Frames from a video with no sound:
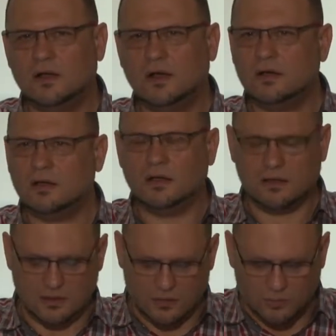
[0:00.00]
Uh,
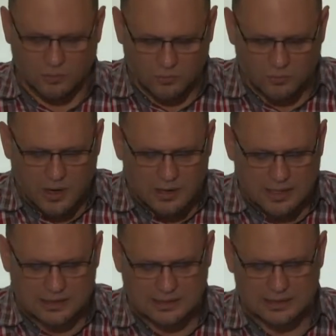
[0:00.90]
we are
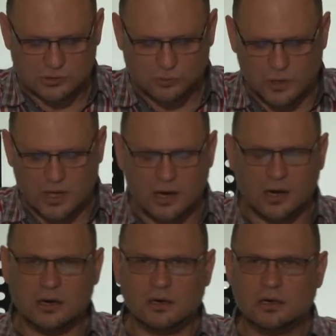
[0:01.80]
like this. We
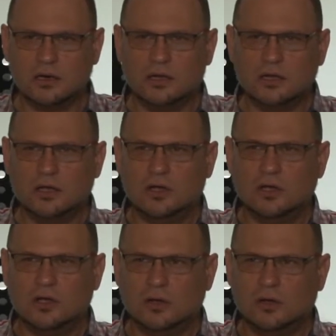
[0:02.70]
are
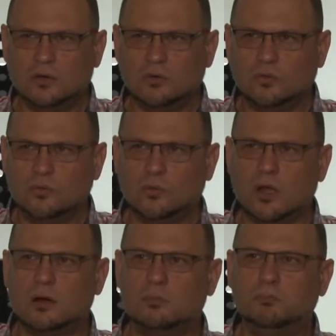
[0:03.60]
we
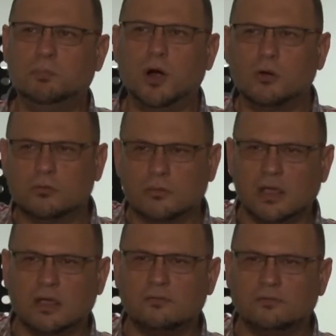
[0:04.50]
are
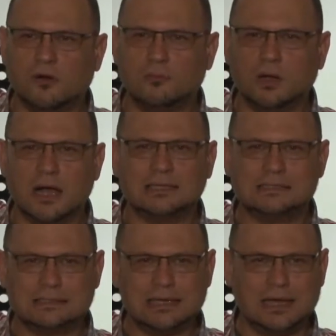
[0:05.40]
borrowing from
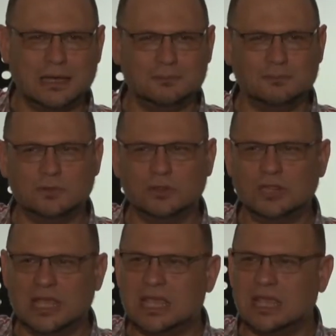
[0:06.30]
God's time,
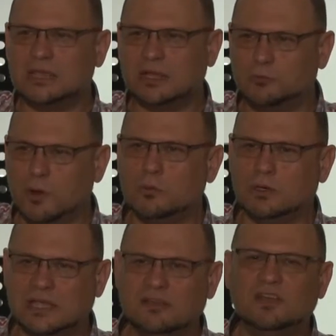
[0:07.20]
thinking that we
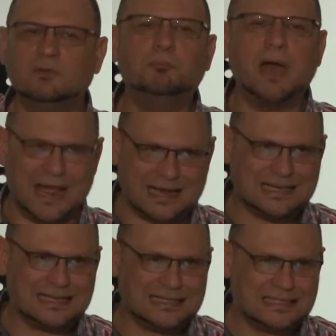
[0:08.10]
will give it back.
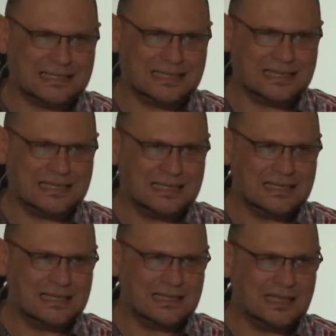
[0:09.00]

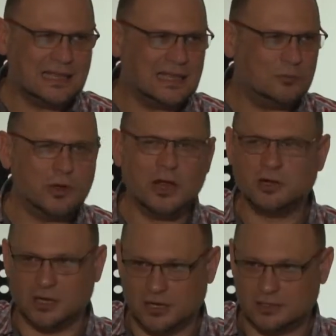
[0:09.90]
And we are
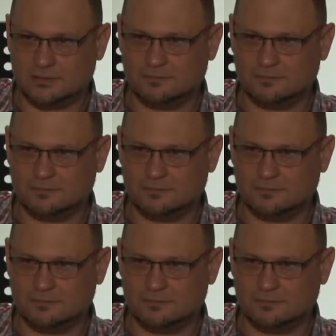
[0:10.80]
not.